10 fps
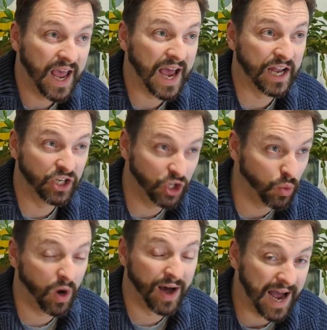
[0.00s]
and
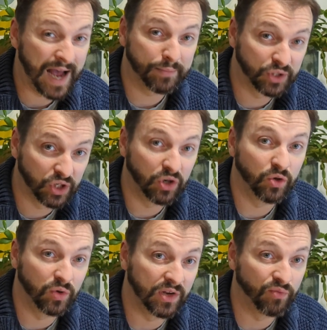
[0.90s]
you are
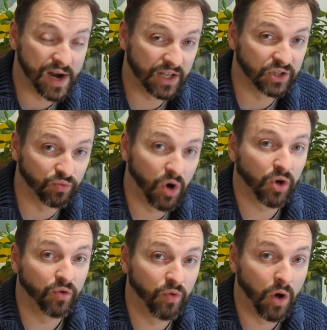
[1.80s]
absolutely ready to
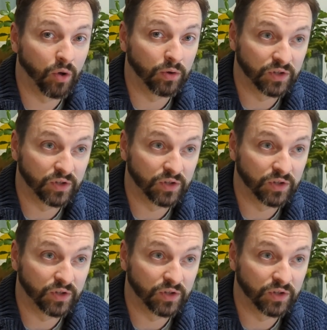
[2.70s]
rock and roll.